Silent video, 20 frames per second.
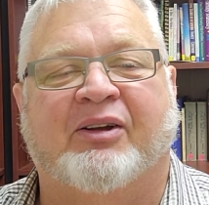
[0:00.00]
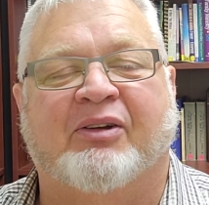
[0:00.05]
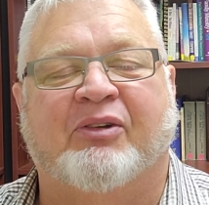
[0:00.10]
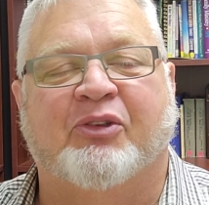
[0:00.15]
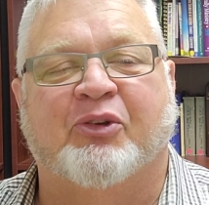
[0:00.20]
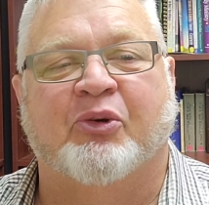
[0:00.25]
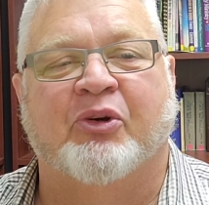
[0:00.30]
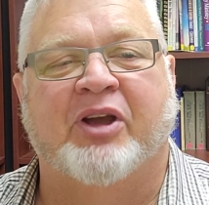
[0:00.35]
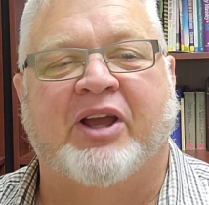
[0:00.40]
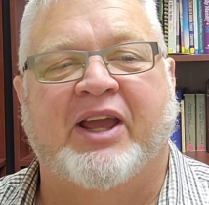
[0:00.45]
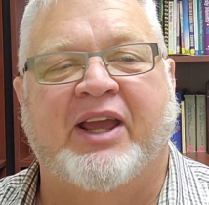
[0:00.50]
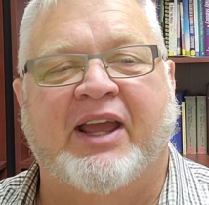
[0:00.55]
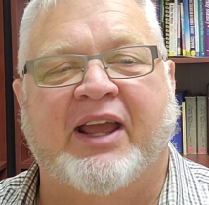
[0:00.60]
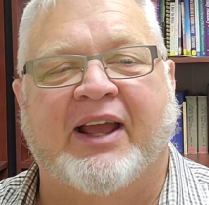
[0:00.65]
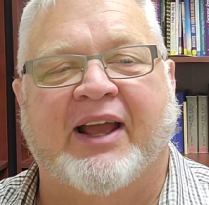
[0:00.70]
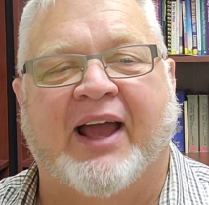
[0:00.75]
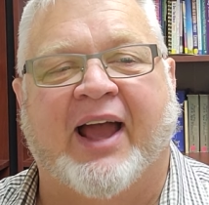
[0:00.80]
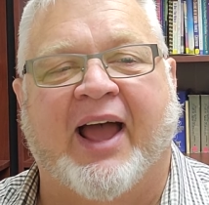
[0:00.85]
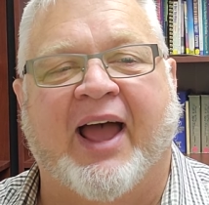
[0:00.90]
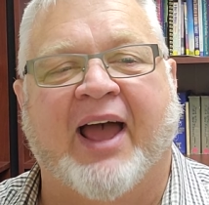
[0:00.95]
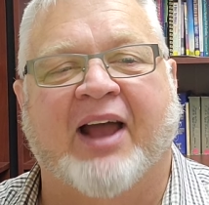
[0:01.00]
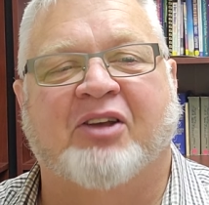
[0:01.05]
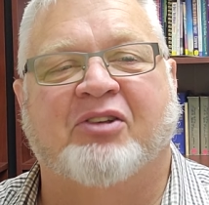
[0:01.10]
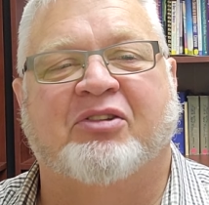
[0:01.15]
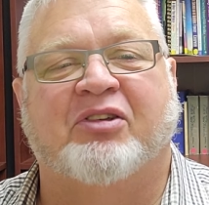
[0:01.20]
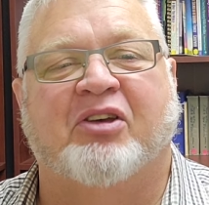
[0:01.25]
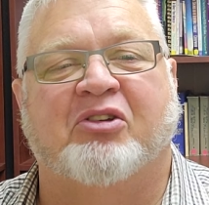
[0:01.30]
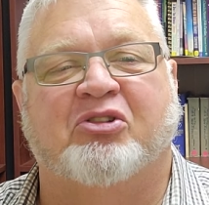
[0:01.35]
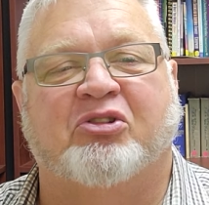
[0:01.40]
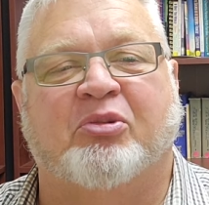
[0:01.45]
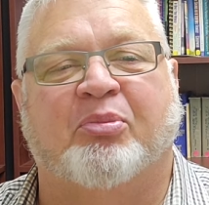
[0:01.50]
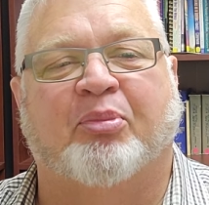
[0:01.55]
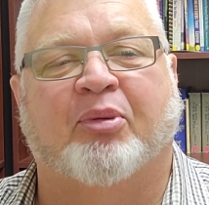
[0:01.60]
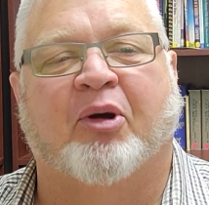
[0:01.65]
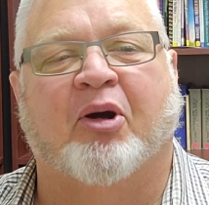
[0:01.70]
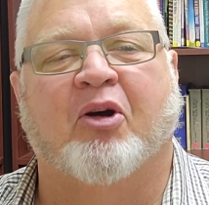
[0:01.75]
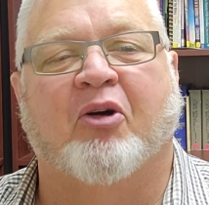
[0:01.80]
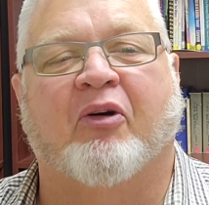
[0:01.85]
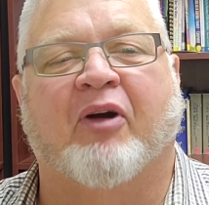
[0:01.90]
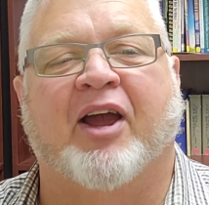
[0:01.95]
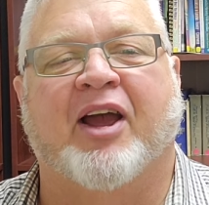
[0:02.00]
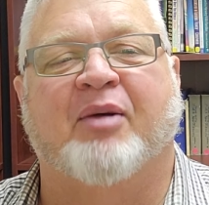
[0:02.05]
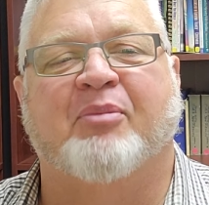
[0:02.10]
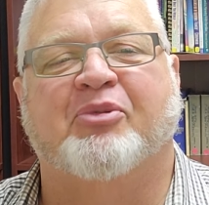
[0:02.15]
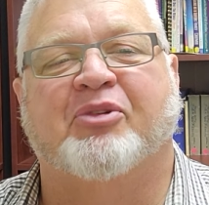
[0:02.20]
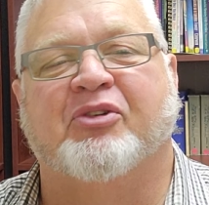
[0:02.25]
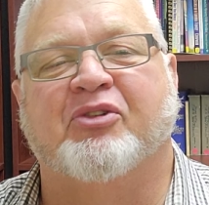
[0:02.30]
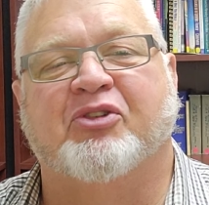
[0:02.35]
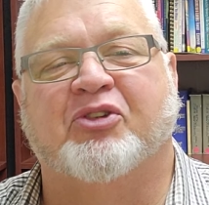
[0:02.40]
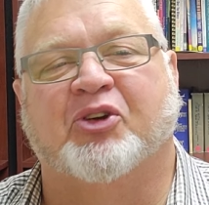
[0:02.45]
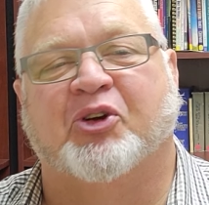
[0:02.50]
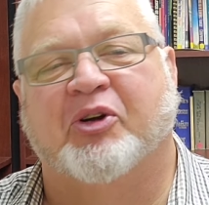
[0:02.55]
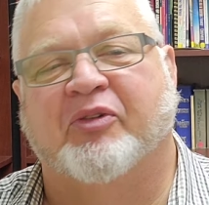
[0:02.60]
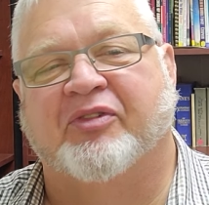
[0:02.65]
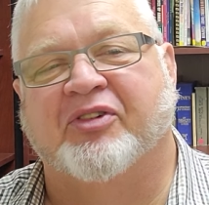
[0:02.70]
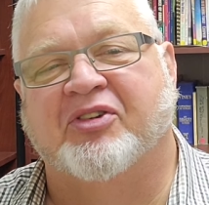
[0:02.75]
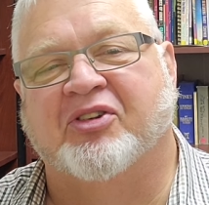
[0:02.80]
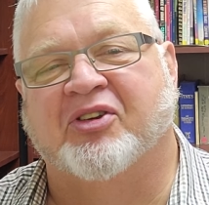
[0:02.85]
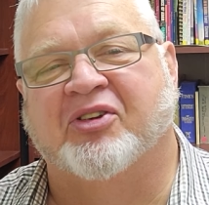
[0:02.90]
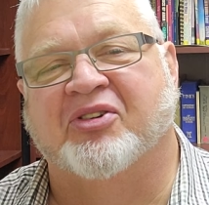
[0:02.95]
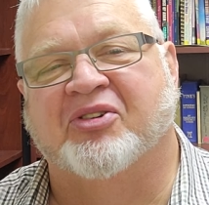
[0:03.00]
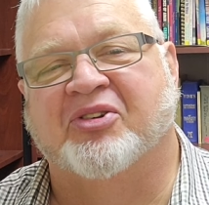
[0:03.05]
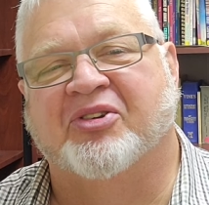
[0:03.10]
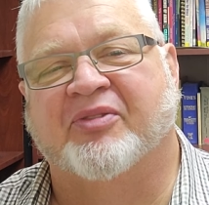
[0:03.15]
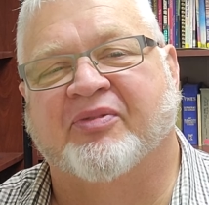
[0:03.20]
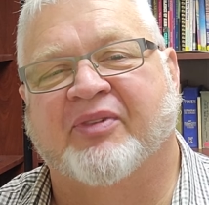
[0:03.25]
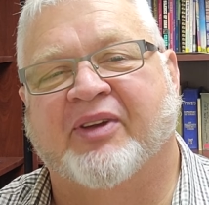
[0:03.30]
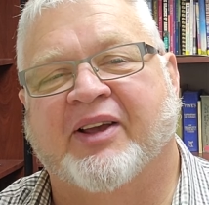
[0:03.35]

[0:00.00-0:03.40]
Three, access to programs and services.